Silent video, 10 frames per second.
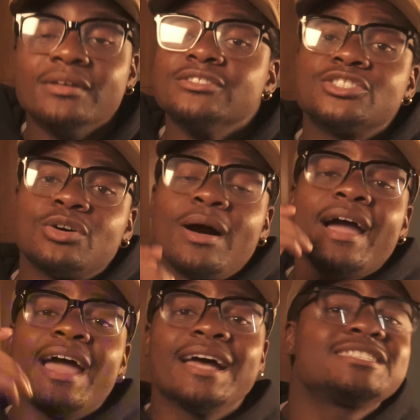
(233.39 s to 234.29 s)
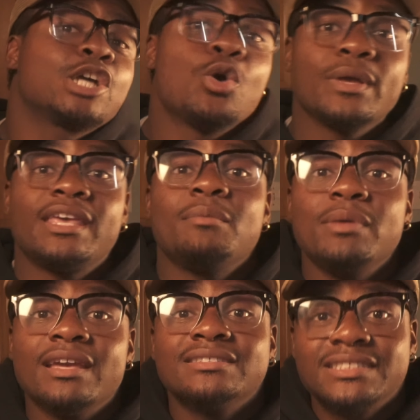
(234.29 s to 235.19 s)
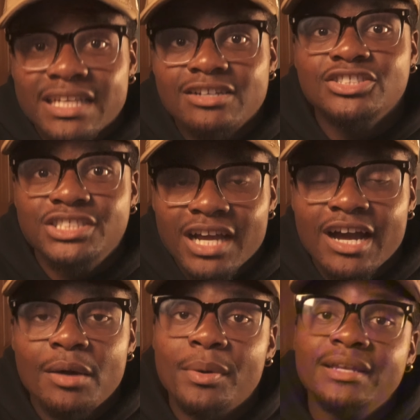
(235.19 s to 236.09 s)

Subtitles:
So I had to go and get me a sales job,